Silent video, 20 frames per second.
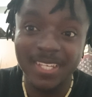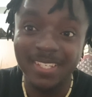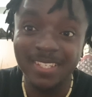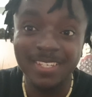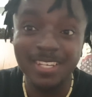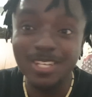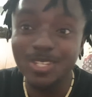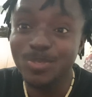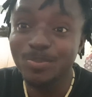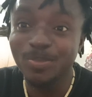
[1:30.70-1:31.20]

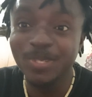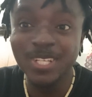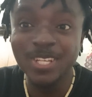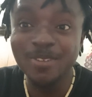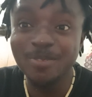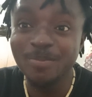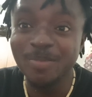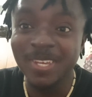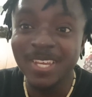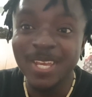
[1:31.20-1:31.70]
Yes,
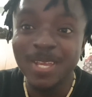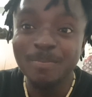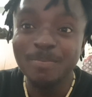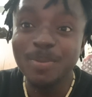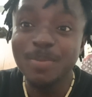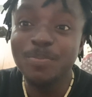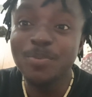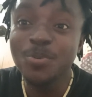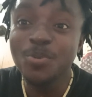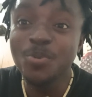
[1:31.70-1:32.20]
believe me.
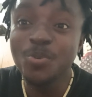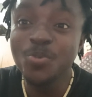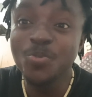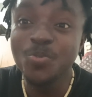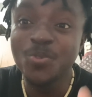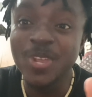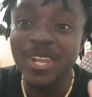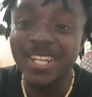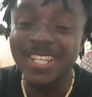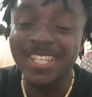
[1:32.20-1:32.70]
People who
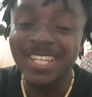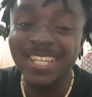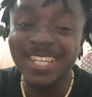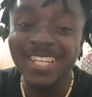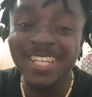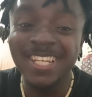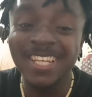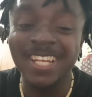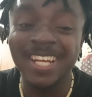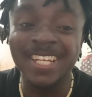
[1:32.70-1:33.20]
were
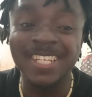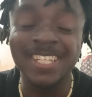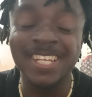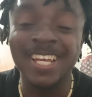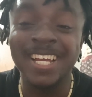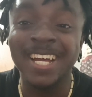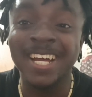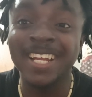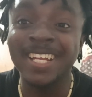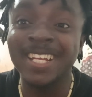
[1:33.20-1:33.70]
thinking that
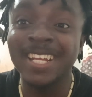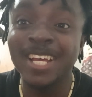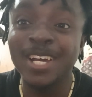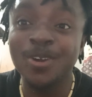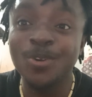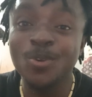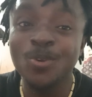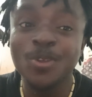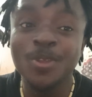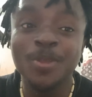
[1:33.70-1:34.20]
they are
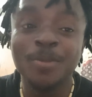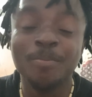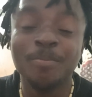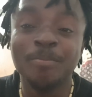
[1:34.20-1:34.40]
now